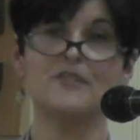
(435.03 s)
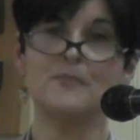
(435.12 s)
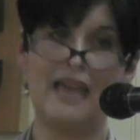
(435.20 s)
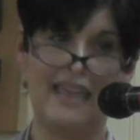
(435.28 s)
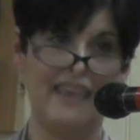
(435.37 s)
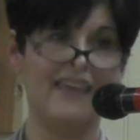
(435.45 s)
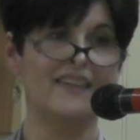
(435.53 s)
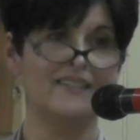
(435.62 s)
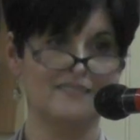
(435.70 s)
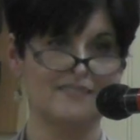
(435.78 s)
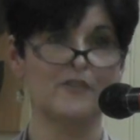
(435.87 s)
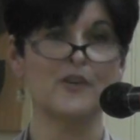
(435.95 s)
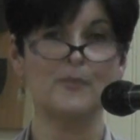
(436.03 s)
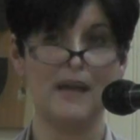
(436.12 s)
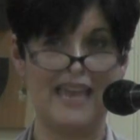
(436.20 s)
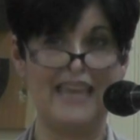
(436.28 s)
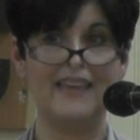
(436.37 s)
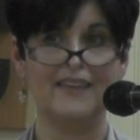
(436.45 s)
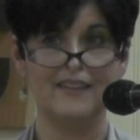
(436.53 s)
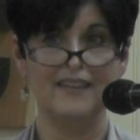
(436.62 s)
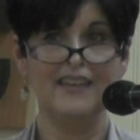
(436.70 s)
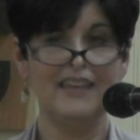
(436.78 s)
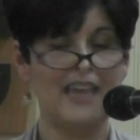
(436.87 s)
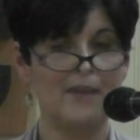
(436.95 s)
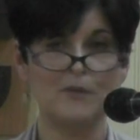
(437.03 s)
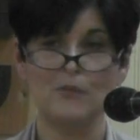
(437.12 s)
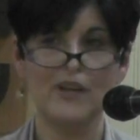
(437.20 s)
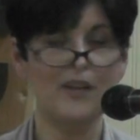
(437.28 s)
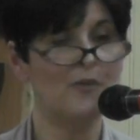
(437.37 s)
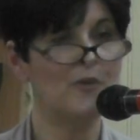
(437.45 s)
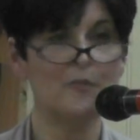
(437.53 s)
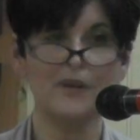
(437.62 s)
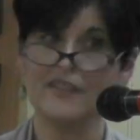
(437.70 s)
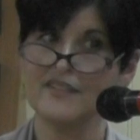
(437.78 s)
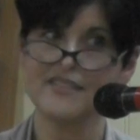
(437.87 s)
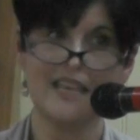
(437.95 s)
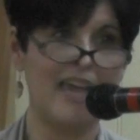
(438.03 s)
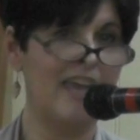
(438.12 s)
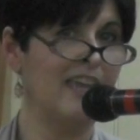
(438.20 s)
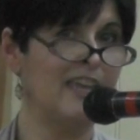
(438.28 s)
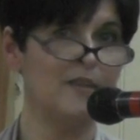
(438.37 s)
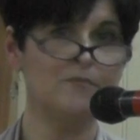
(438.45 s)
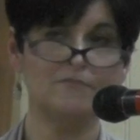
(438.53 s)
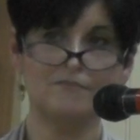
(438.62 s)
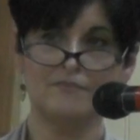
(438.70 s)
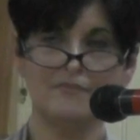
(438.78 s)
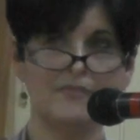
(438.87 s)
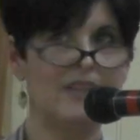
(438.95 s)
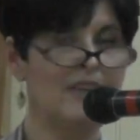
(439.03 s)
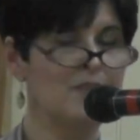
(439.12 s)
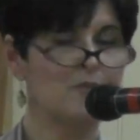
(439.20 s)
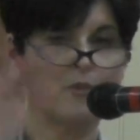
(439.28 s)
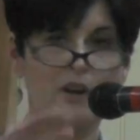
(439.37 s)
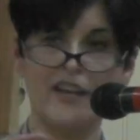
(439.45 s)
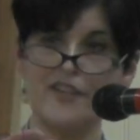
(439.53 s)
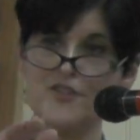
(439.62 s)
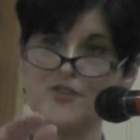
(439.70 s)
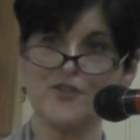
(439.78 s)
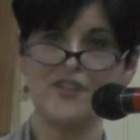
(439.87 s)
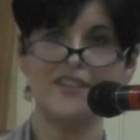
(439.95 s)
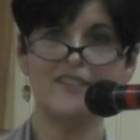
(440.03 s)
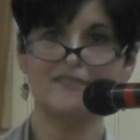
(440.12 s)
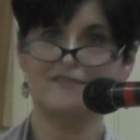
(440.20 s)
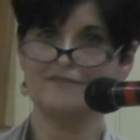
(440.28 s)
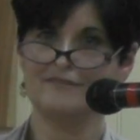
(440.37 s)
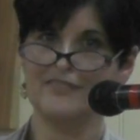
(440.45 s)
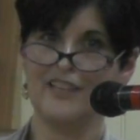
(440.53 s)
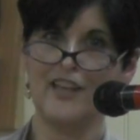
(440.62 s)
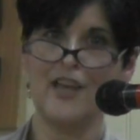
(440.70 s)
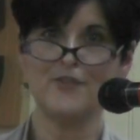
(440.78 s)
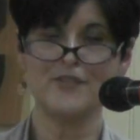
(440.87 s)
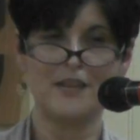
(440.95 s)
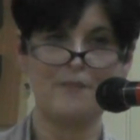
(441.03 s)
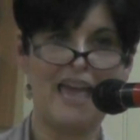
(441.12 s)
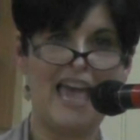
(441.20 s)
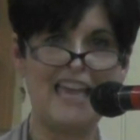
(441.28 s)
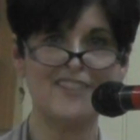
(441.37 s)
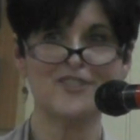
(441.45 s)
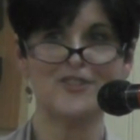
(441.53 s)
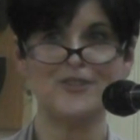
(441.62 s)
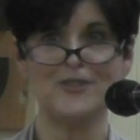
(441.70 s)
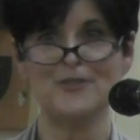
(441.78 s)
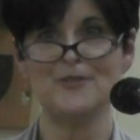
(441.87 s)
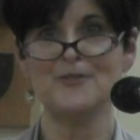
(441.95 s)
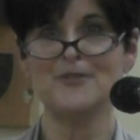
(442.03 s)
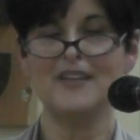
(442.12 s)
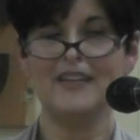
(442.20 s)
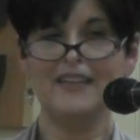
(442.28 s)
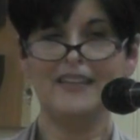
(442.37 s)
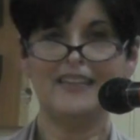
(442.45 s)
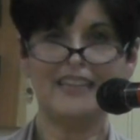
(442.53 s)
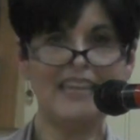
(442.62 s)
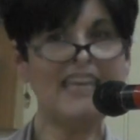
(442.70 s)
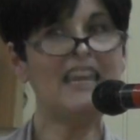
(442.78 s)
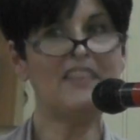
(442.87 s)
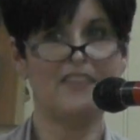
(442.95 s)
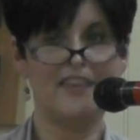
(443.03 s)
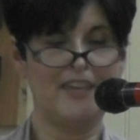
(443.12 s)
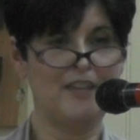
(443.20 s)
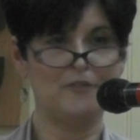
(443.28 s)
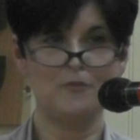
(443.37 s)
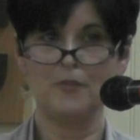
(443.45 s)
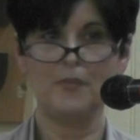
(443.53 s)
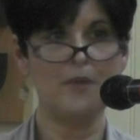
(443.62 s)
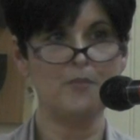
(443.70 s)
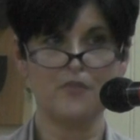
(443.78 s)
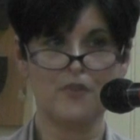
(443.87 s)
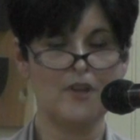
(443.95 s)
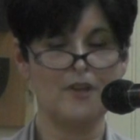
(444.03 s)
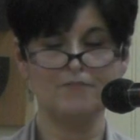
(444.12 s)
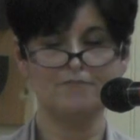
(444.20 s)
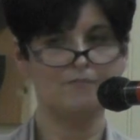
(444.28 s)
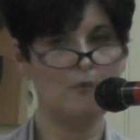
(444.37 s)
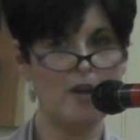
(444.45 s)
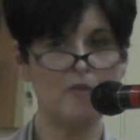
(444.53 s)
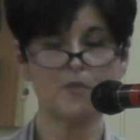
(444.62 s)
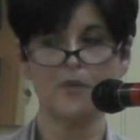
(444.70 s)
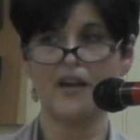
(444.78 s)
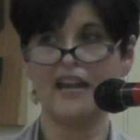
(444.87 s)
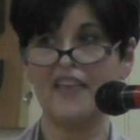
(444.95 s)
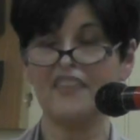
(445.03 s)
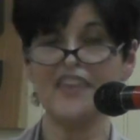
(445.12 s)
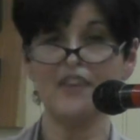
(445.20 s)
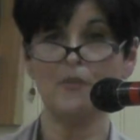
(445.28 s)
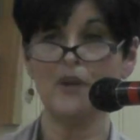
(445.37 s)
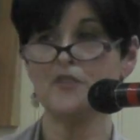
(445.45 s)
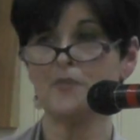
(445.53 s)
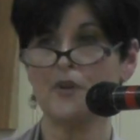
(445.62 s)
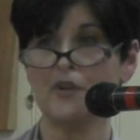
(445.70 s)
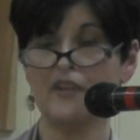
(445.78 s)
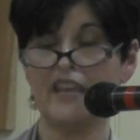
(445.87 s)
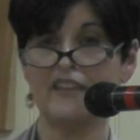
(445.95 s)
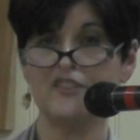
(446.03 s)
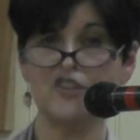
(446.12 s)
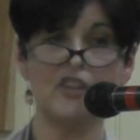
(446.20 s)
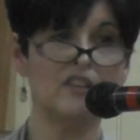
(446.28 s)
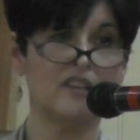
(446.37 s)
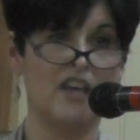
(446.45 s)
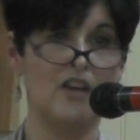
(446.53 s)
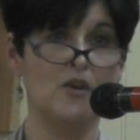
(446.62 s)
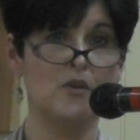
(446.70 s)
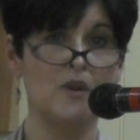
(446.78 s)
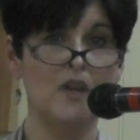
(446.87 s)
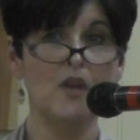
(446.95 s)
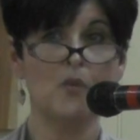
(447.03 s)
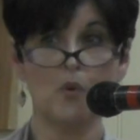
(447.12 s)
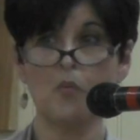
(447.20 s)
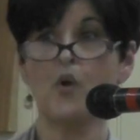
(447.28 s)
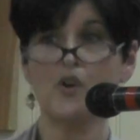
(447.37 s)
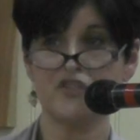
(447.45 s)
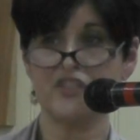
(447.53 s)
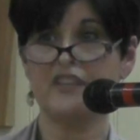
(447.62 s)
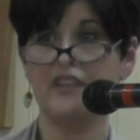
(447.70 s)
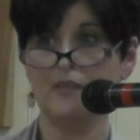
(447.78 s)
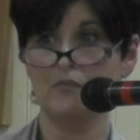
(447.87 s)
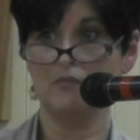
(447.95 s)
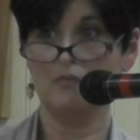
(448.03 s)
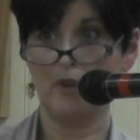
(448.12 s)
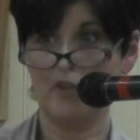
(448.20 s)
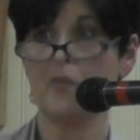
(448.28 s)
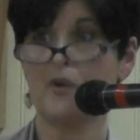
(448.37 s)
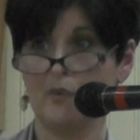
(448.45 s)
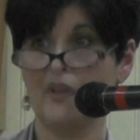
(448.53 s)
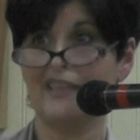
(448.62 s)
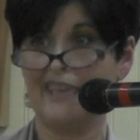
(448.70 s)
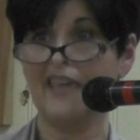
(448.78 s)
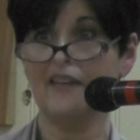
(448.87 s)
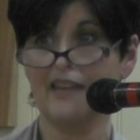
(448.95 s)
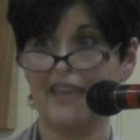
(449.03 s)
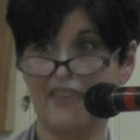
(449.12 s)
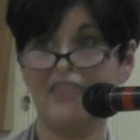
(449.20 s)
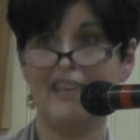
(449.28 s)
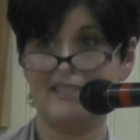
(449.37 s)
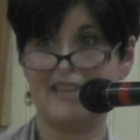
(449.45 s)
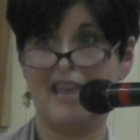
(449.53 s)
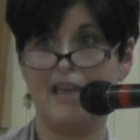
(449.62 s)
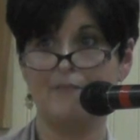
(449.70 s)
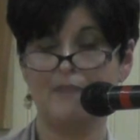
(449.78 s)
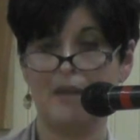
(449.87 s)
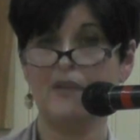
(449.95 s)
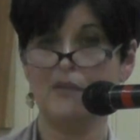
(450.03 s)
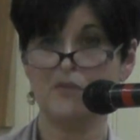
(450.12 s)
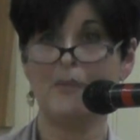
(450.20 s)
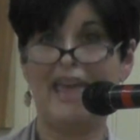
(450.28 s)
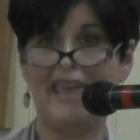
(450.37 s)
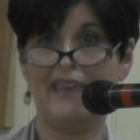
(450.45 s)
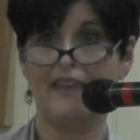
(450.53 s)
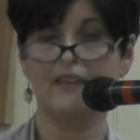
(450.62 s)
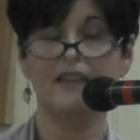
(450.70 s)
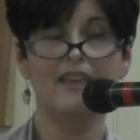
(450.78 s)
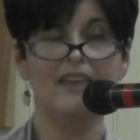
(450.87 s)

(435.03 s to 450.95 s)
bad, real bad. I mean, we didn't want to be in the same restaurant, let alone the same high school, anything with people from Williamsburg. And I think Williamsburg and Jellicoe were worse than Williamsburg and Whitley County at that time. I mean, it was bad.